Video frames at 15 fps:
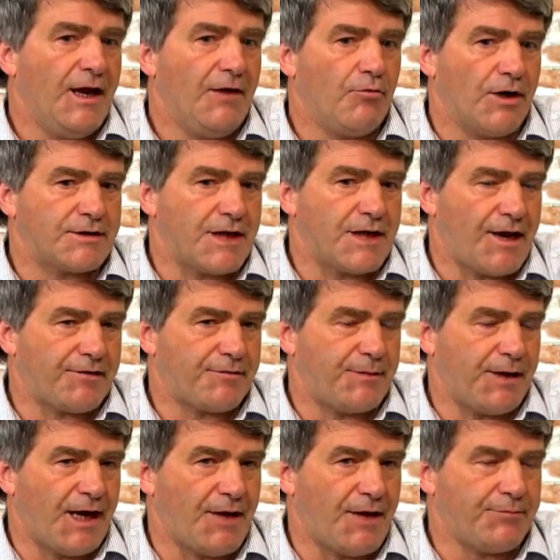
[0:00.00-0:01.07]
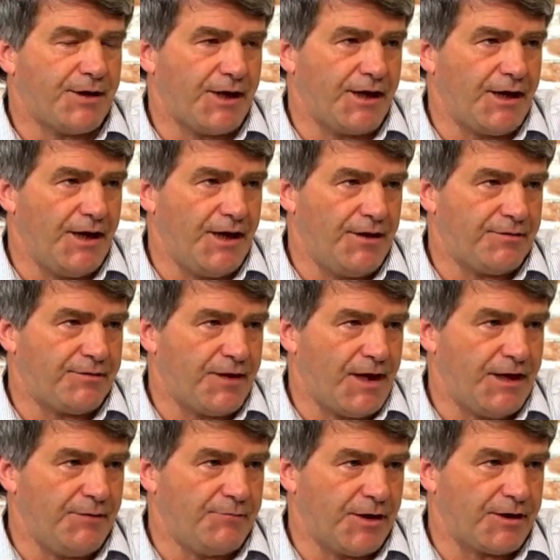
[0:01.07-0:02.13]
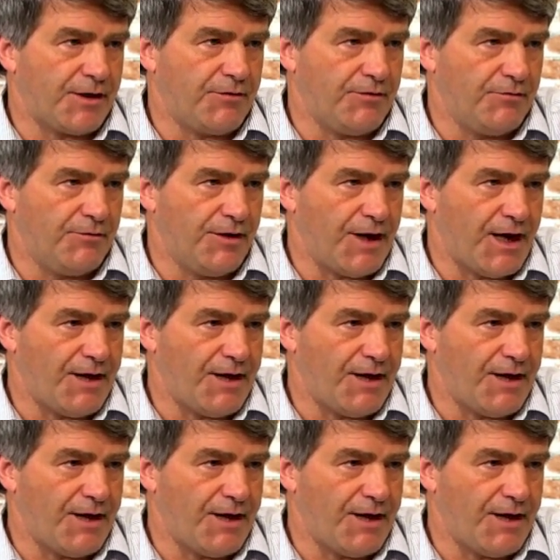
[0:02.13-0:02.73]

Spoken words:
What has been happening is anybody who